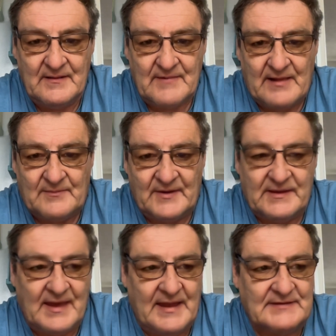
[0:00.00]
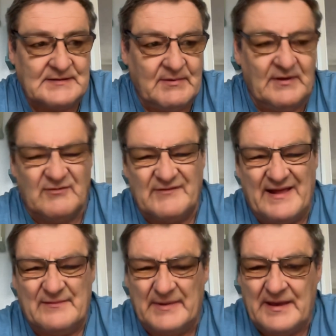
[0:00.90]
rattled my cage. Well, not
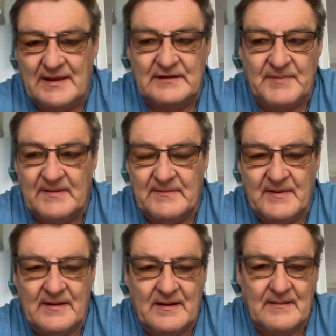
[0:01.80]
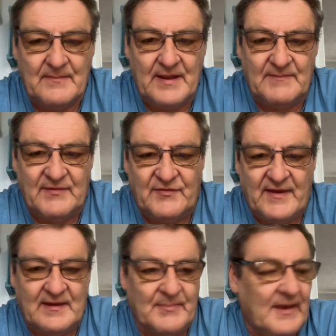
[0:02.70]
rattled my cage, but made me
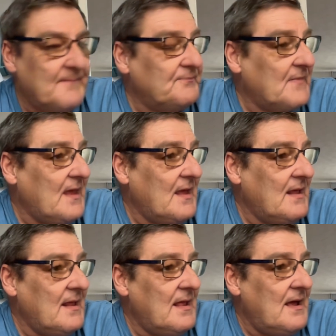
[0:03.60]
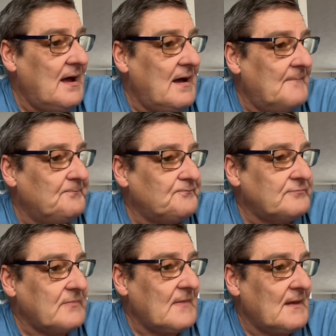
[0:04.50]
think a bit.
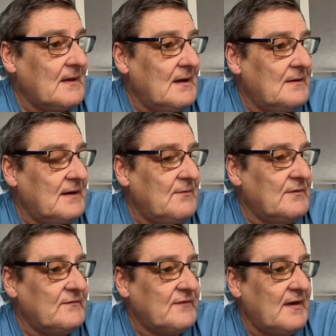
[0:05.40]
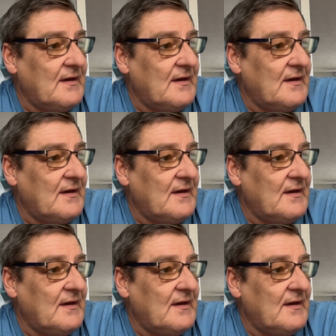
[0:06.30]
And that was